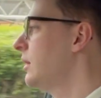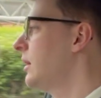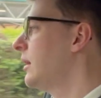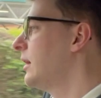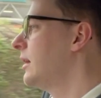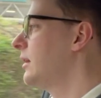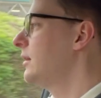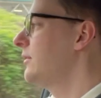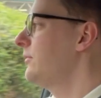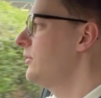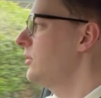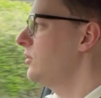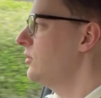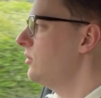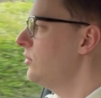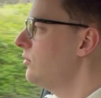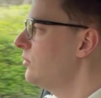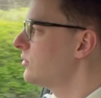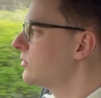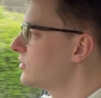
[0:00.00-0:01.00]
And if you
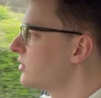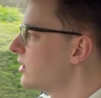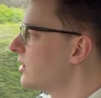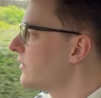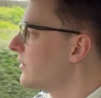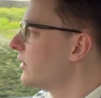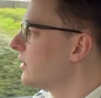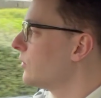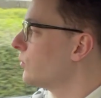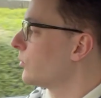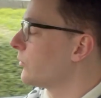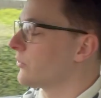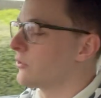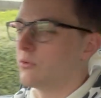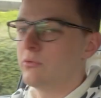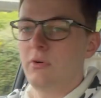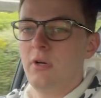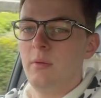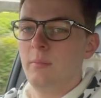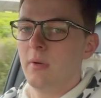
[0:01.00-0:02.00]
do decide that you want to
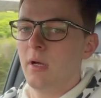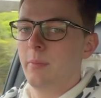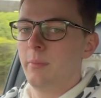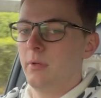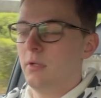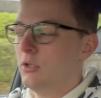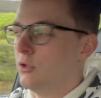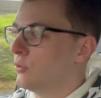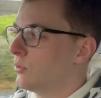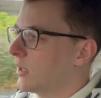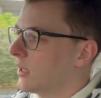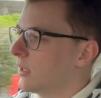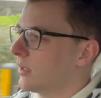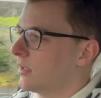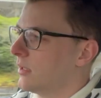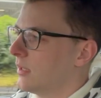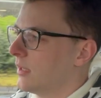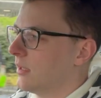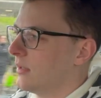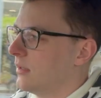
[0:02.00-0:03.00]
remap it, you
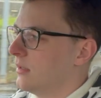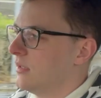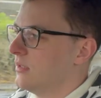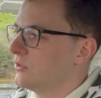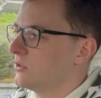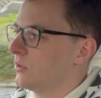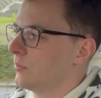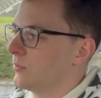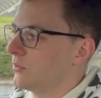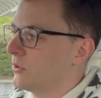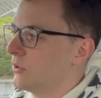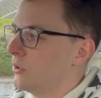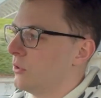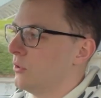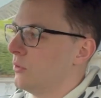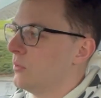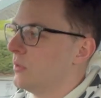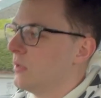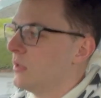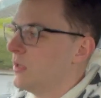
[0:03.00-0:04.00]
can get these up
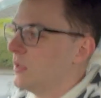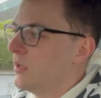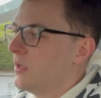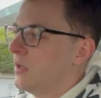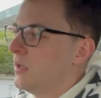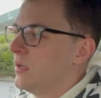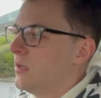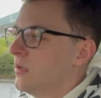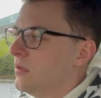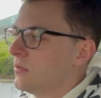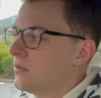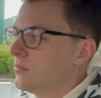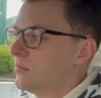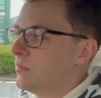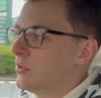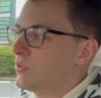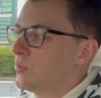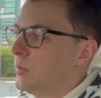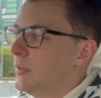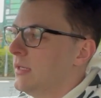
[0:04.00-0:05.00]
to
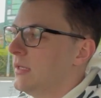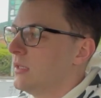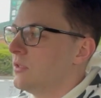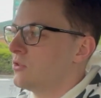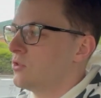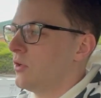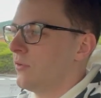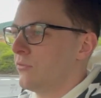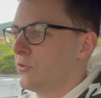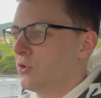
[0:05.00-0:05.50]
between sort of